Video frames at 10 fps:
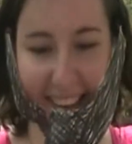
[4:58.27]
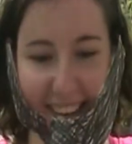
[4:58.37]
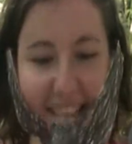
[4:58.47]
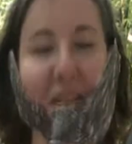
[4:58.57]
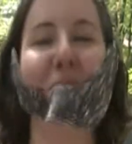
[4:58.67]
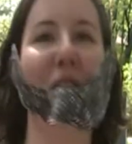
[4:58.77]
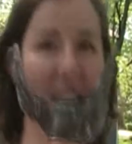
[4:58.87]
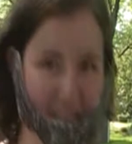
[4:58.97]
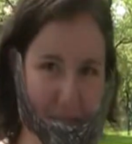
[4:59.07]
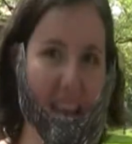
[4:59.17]

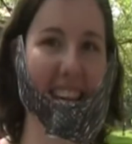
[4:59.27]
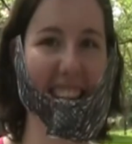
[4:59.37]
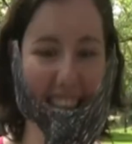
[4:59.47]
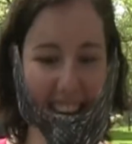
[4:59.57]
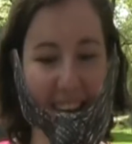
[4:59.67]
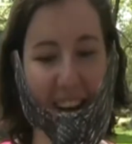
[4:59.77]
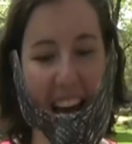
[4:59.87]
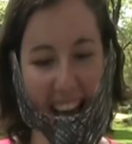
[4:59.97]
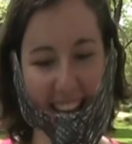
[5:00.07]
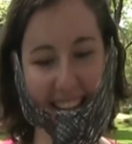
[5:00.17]
support the Bank of the
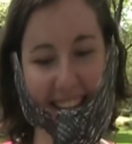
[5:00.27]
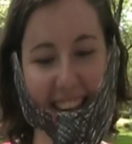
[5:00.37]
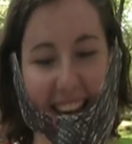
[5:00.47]
U.S.?